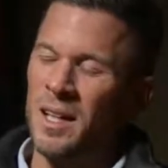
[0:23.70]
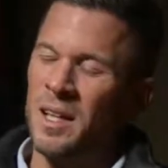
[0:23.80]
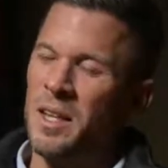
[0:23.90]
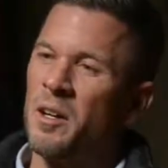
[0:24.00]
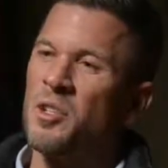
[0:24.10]

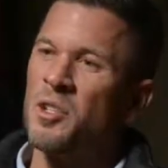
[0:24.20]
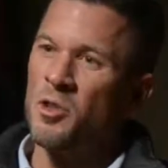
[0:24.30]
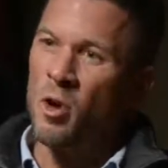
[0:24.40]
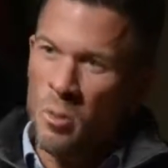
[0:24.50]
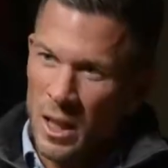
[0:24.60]
There are
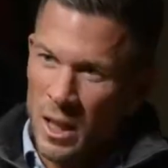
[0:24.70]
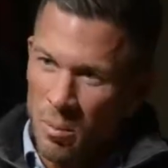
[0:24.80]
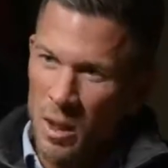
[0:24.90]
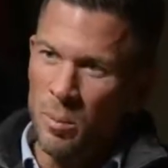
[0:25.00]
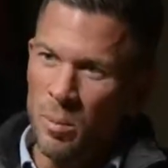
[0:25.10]
so many
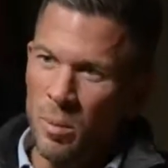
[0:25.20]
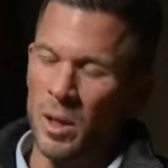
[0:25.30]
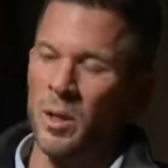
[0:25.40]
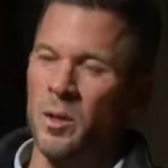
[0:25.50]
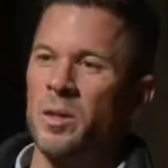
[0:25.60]
people out
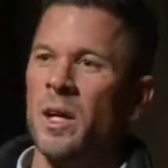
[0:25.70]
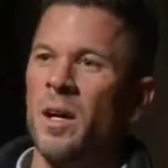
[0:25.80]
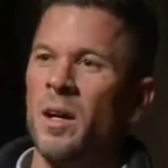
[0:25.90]
there